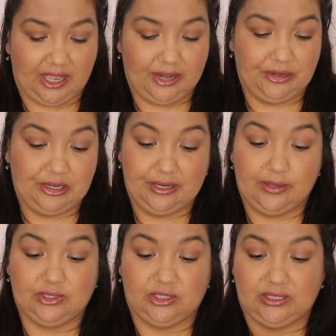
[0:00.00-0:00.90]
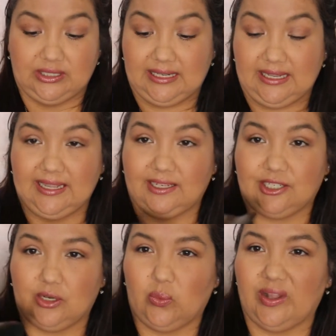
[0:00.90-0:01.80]
I don't even know, starts to
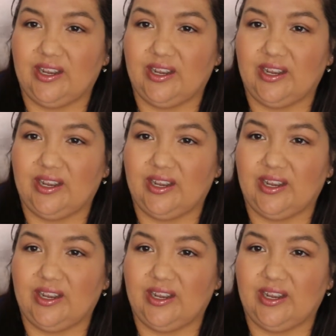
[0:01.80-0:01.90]
itch and